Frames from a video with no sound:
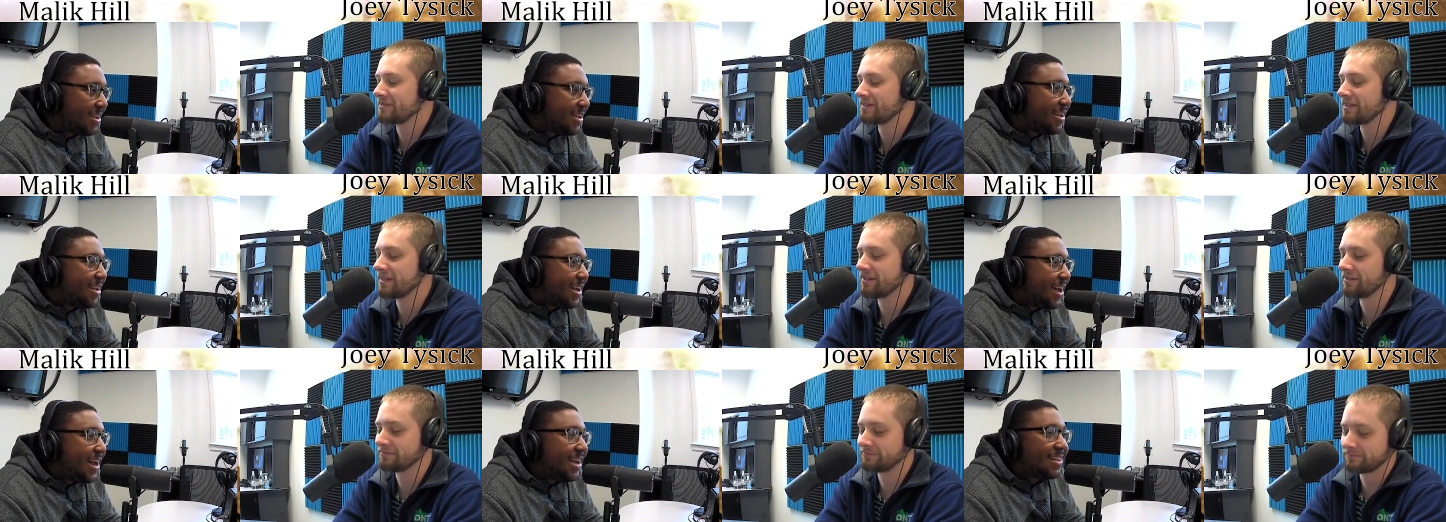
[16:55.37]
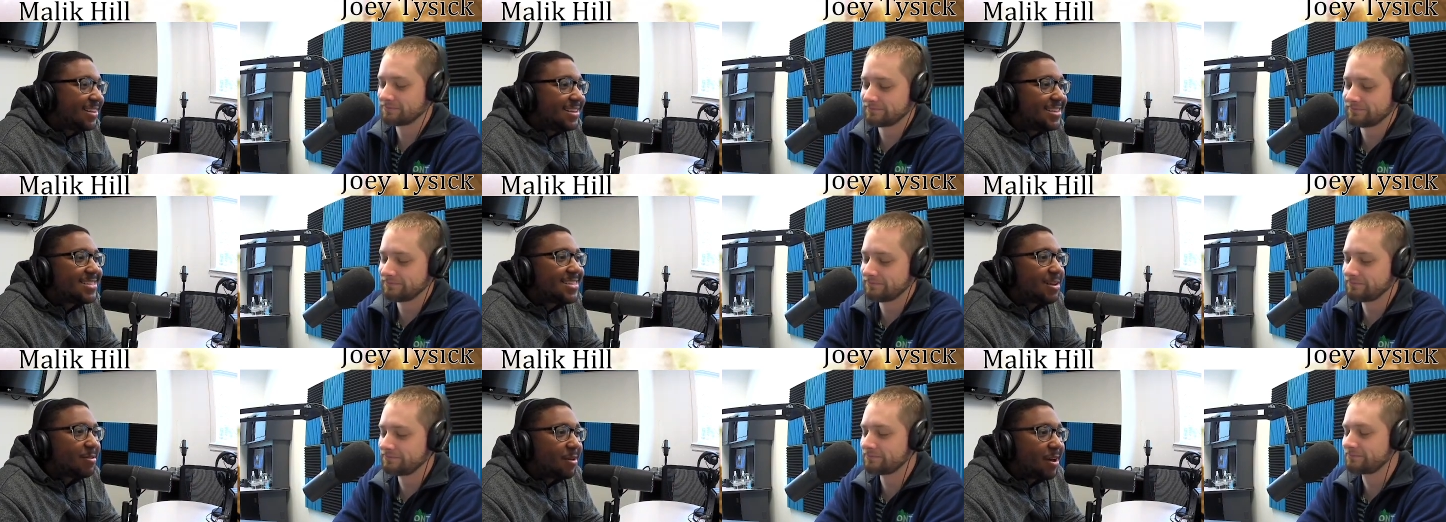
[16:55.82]
Speaker 1: Yeah. At
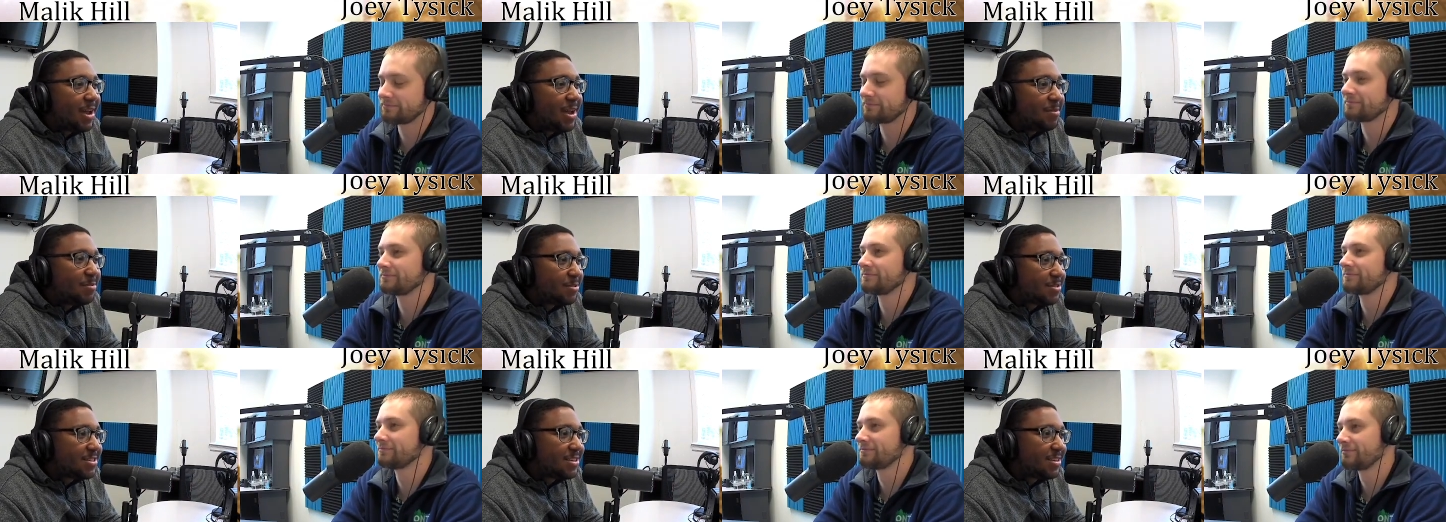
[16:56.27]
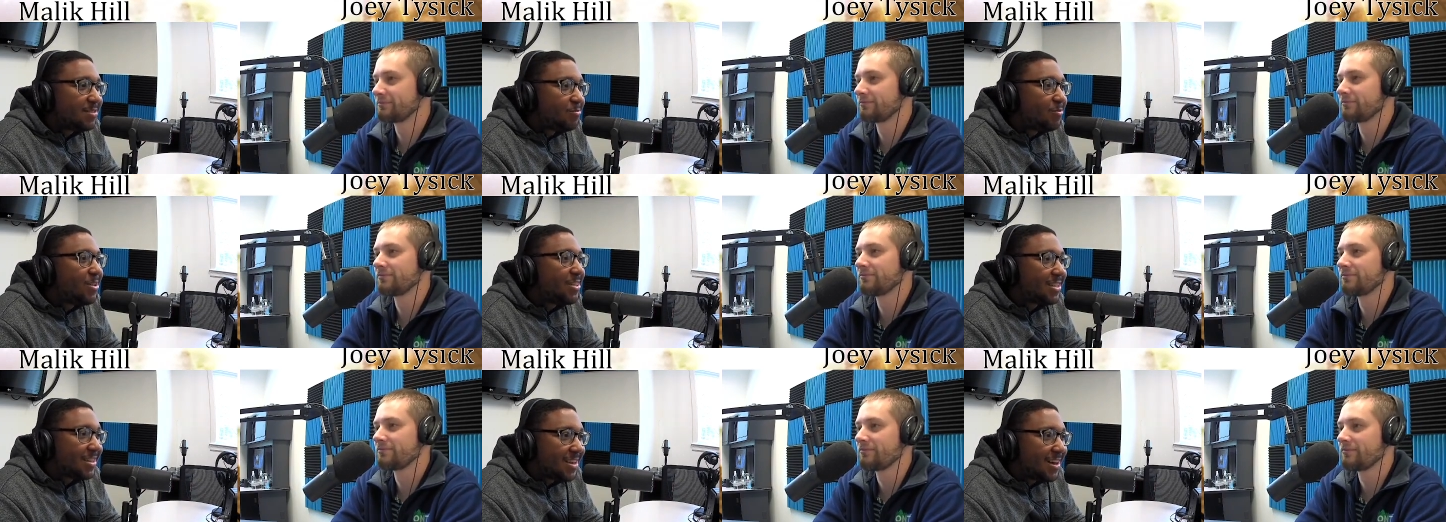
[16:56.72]
least they were able to
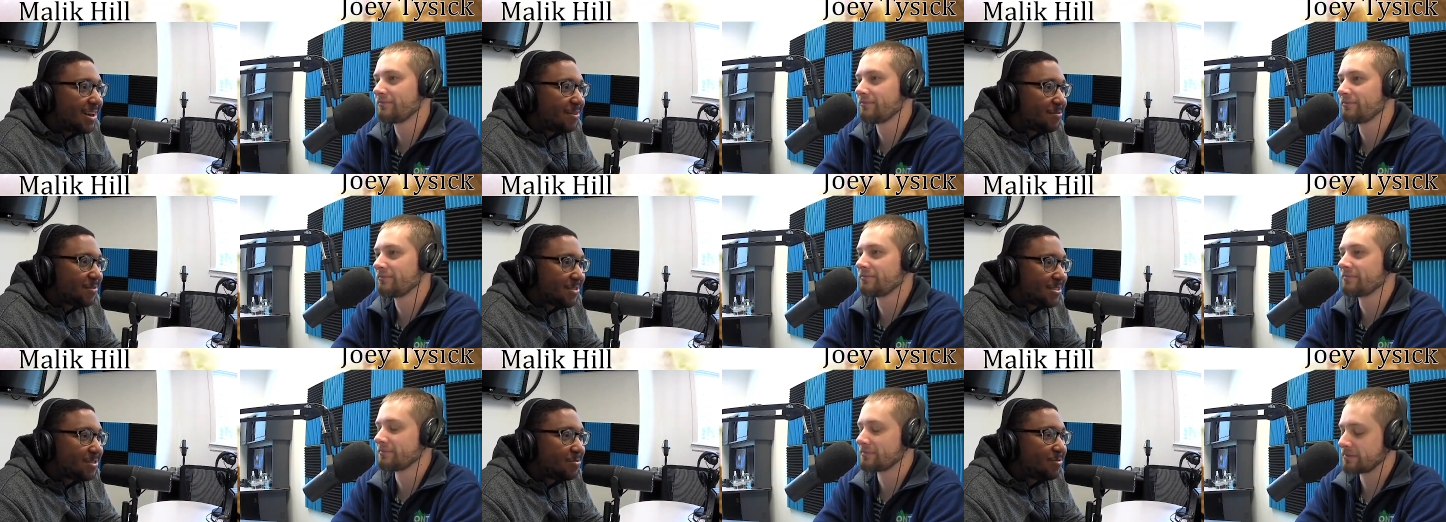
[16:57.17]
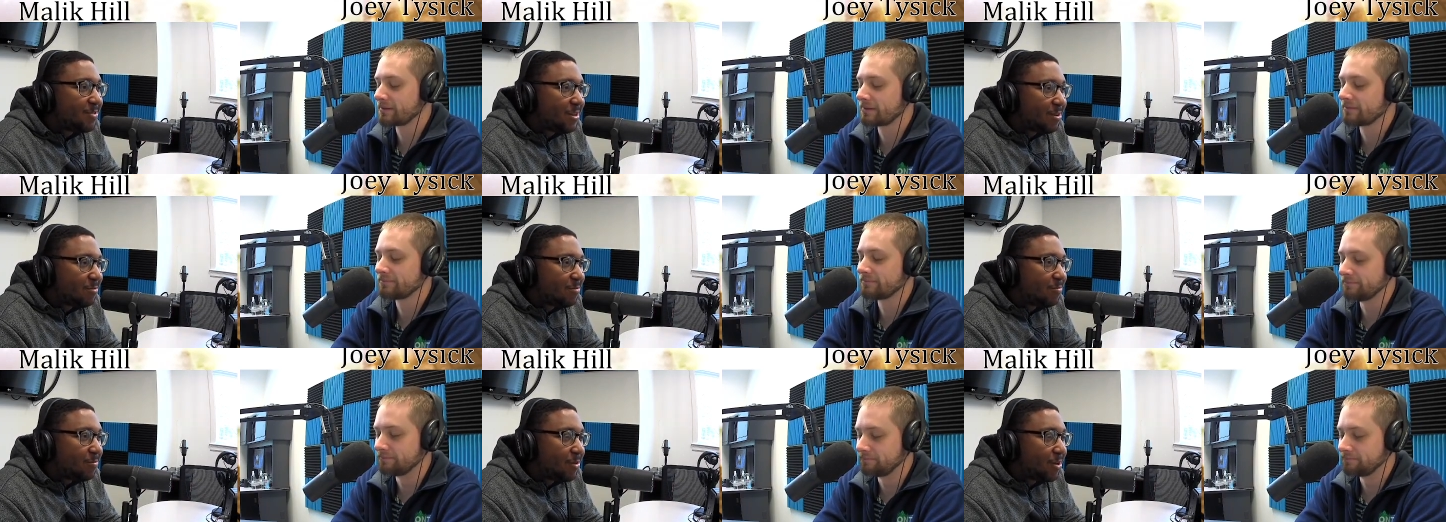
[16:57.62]
win the conference and
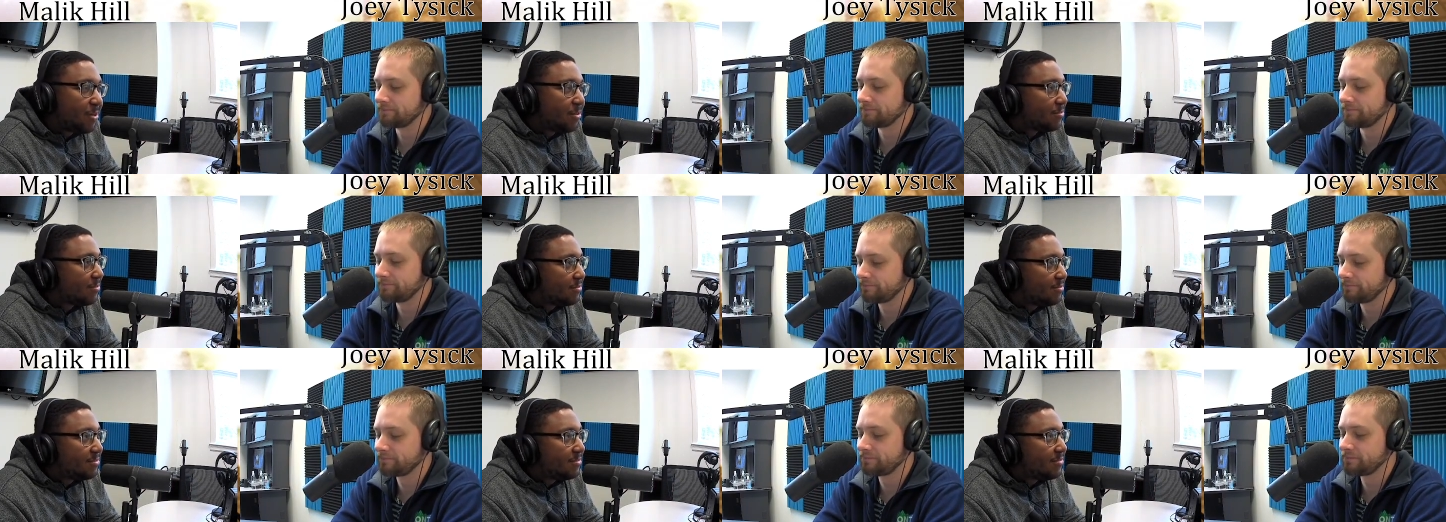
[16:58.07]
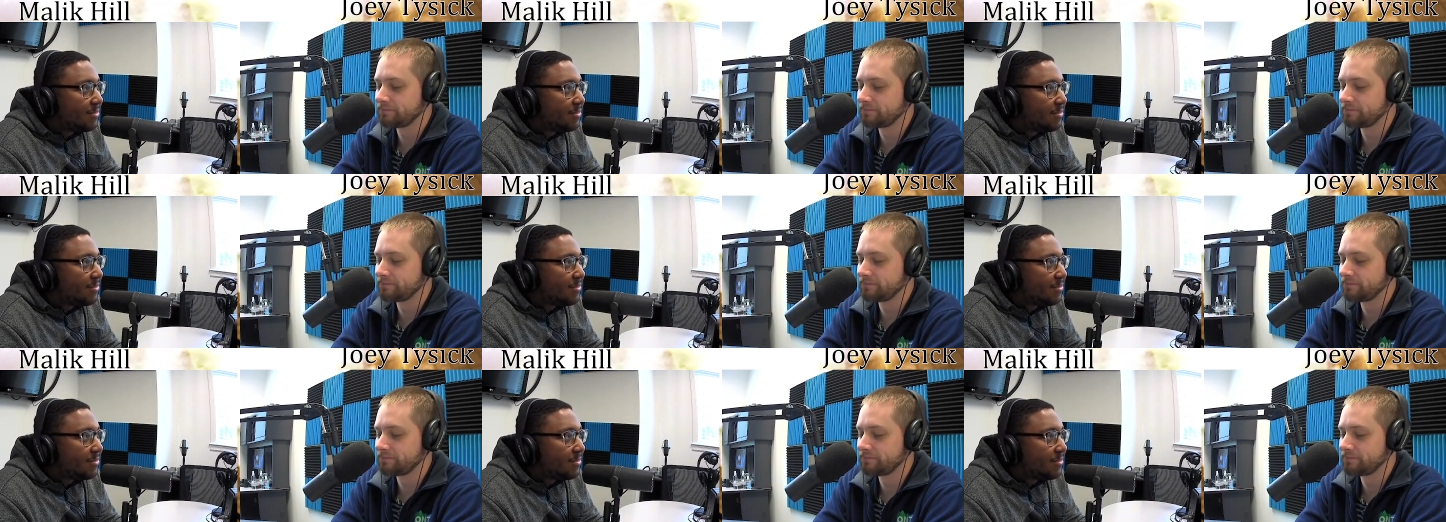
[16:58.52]
win a well.